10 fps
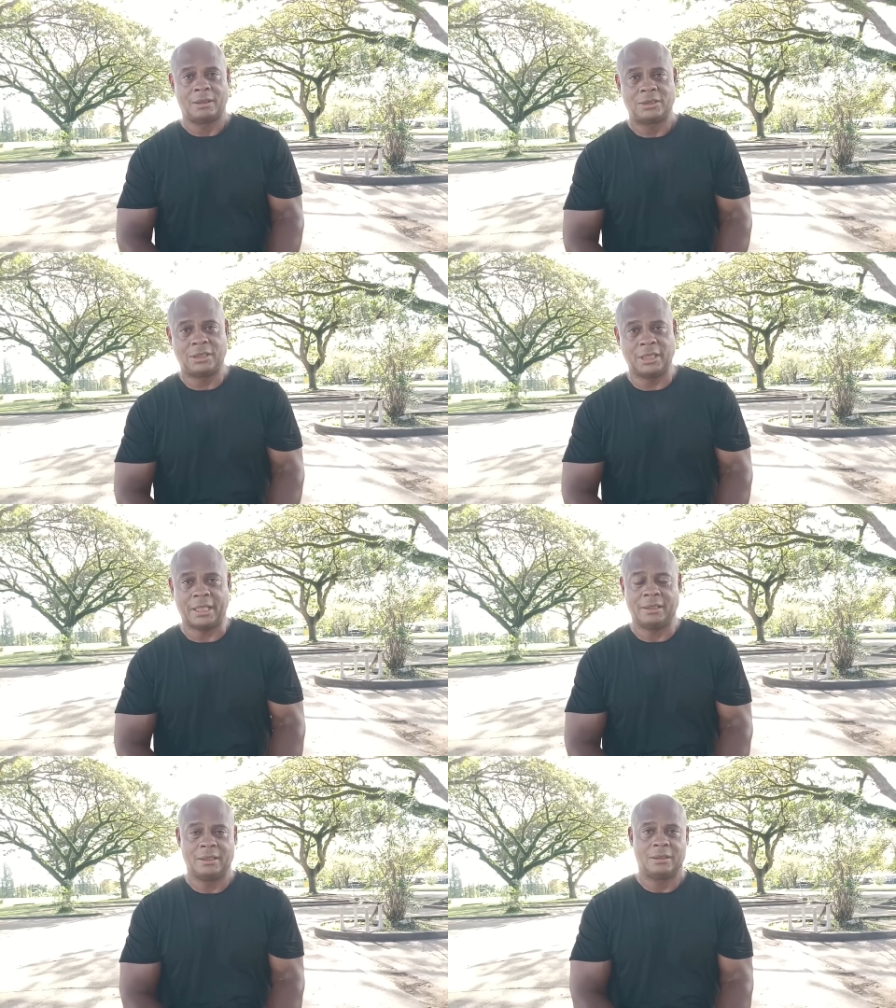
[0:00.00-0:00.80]

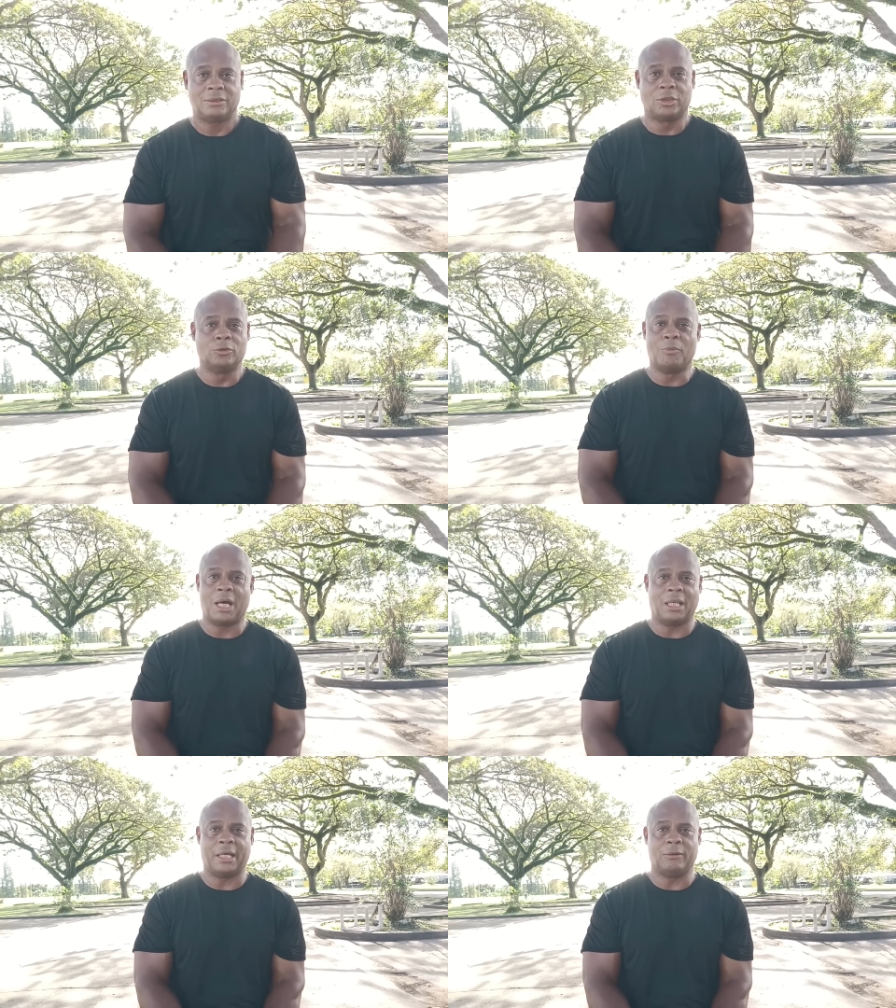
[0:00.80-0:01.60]
shit, excuse
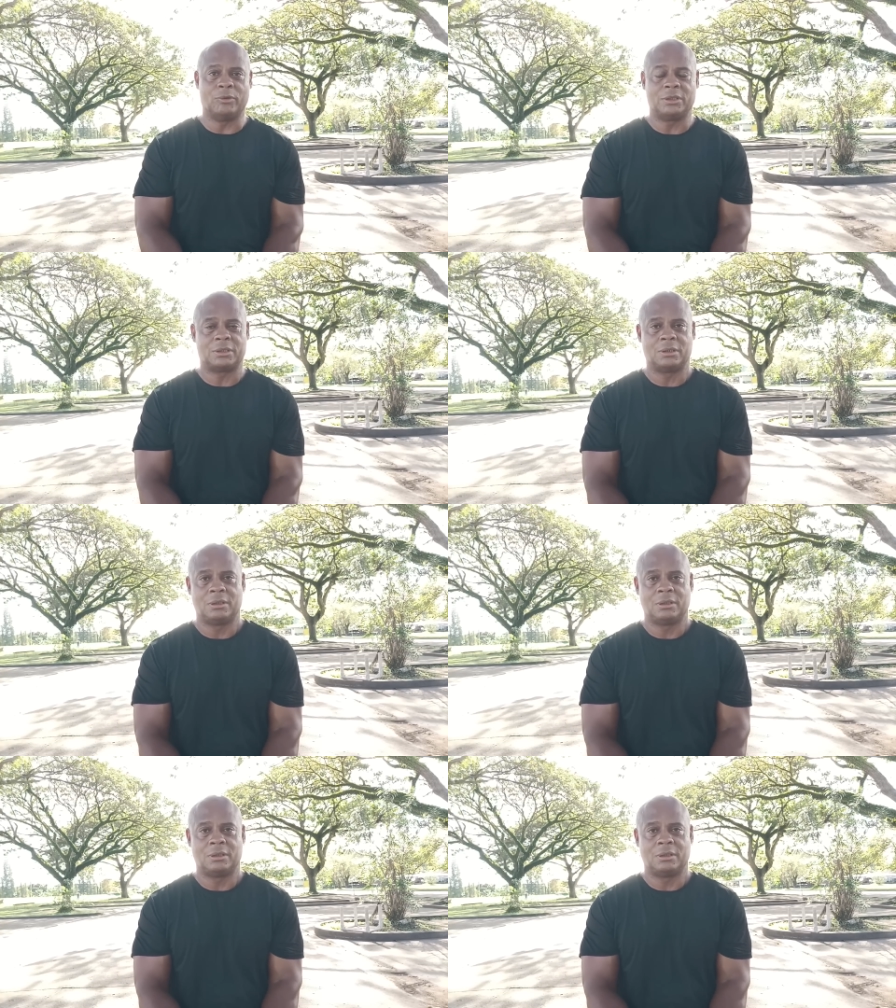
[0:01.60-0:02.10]
my language.